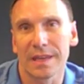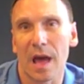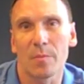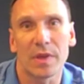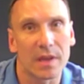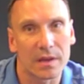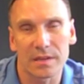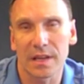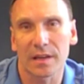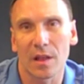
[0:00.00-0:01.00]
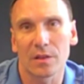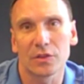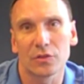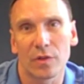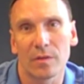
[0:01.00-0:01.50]
not being on a
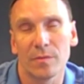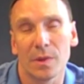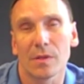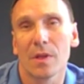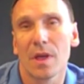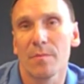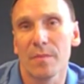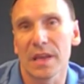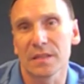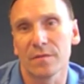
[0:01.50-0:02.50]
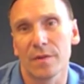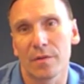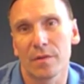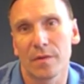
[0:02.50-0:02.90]
technology treadmill makes it very,